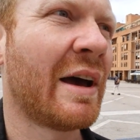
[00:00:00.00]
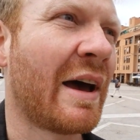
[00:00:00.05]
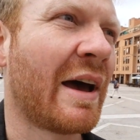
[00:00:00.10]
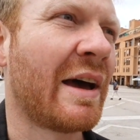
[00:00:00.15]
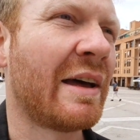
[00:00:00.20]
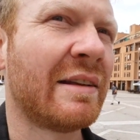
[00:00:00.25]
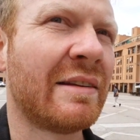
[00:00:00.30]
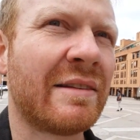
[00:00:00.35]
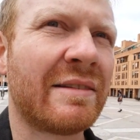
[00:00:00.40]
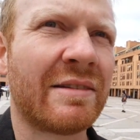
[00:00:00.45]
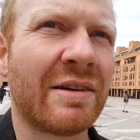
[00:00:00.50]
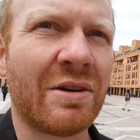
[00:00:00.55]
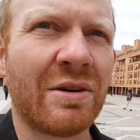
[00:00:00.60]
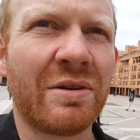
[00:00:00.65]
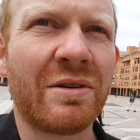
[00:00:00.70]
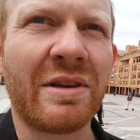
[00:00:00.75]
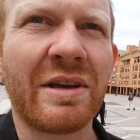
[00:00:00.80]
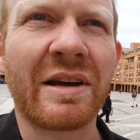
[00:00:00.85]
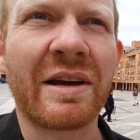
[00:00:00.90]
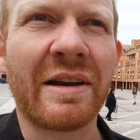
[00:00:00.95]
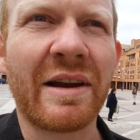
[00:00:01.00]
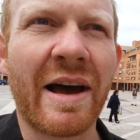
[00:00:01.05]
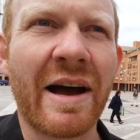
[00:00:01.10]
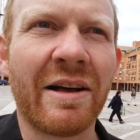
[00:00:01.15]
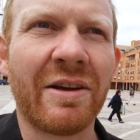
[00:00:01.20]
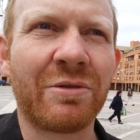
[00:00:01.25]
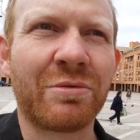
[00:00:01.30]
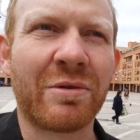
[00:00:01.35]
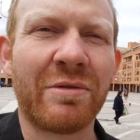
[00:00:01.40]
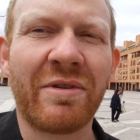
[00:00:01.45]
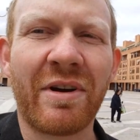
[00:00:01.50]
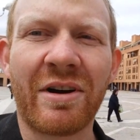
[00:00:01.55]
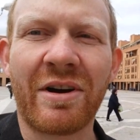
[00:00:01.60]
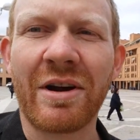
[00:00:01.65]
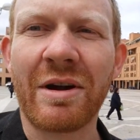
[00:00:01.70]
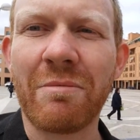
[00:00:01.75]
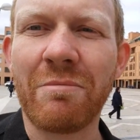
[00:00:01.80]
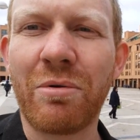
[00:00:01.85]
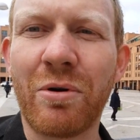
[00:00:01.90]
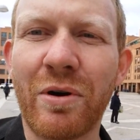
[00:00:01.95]
and so the canals were
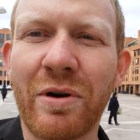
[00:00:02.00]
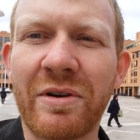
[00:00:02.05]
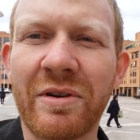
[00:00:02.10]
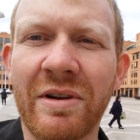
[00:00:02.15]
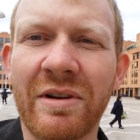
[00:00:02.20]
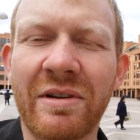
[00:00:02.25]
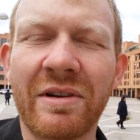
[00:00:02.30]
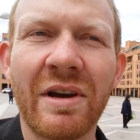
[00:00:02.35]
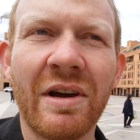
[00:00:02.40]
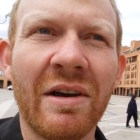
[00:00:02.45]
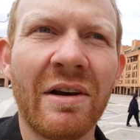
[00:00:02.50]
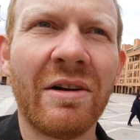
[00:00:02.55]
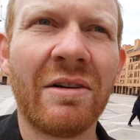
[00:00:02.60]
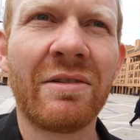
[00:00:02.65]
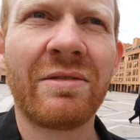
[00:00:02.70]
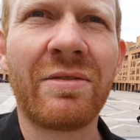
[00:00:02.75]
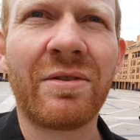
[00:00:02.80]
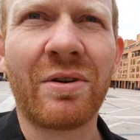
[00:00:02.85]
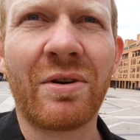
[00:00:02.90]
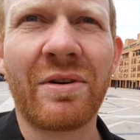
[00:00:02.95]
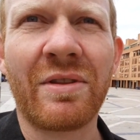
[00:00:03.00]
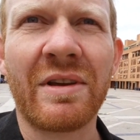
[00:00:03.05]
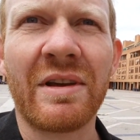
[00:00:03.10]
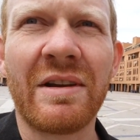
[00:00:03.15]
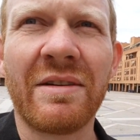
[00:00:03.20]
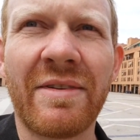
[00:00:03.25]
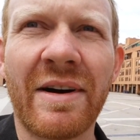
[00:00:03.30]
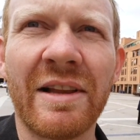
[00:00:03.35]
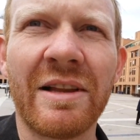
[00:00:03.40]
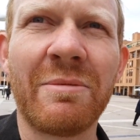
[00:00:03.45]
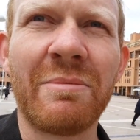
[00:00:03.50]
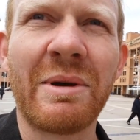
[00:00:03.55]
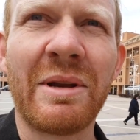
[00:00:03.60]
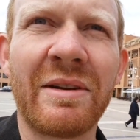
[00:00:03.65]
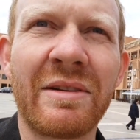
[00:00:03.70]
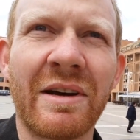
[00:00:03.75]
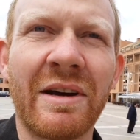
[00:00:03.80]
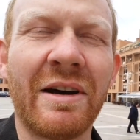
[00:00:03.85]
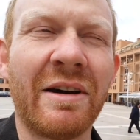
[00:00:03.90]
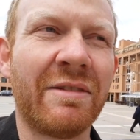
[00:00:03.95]
very important for the
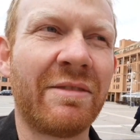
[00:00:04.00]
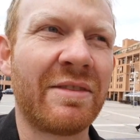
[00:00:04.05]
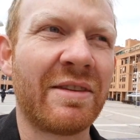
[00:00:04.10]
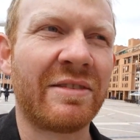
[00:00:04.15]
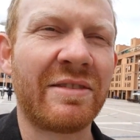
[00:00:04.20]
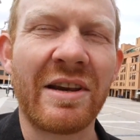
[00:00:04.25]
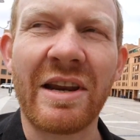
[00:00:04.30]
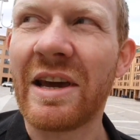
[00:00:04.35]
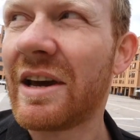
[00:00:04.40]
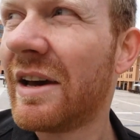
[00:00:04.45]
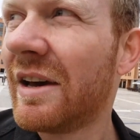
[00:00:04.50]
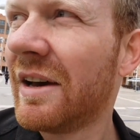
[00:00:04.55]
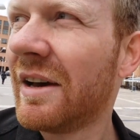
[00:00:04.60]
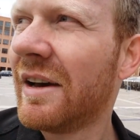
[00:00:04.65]
development of the city.